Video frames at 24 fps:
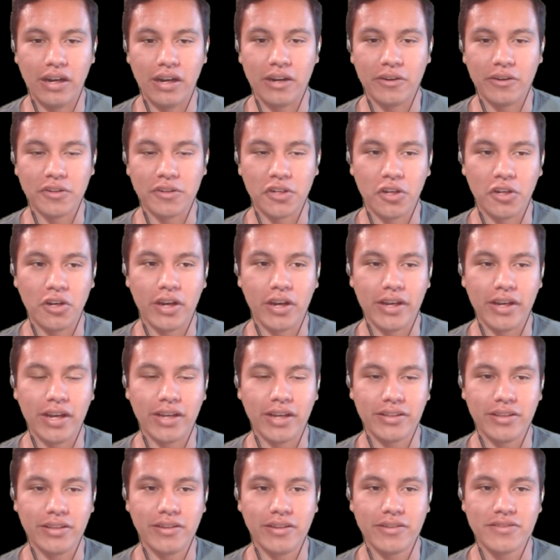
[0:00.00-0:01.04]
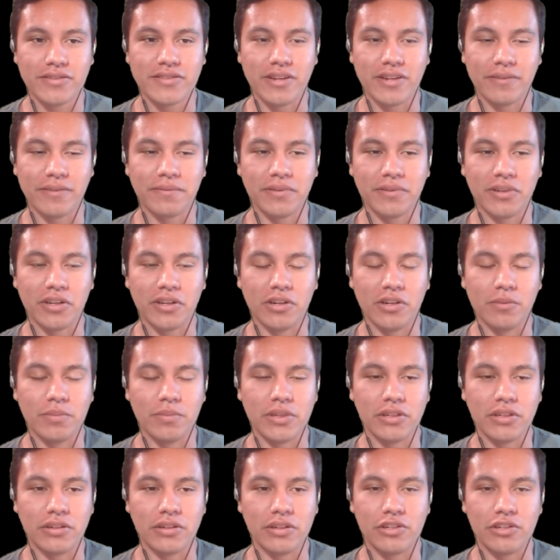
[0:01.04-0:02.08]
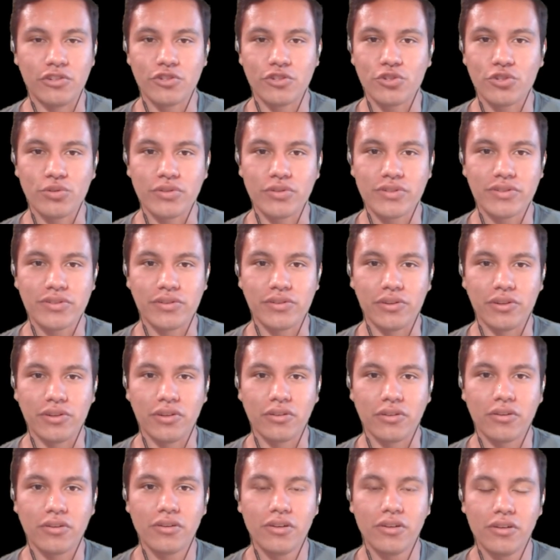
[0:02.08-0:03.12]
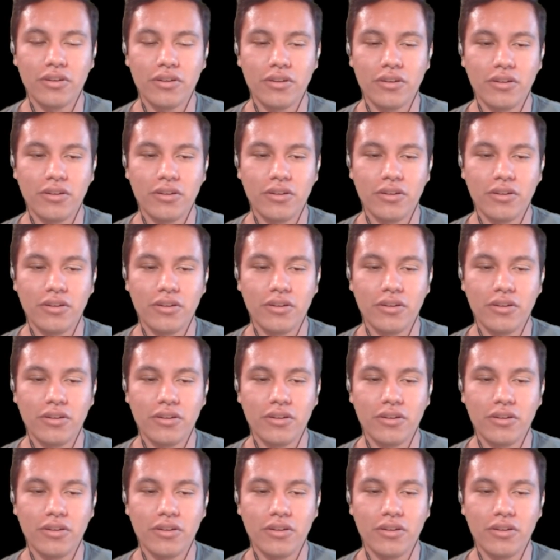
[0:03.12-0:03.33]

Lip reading: I don't know, I think it's definitely gonna be an interesting,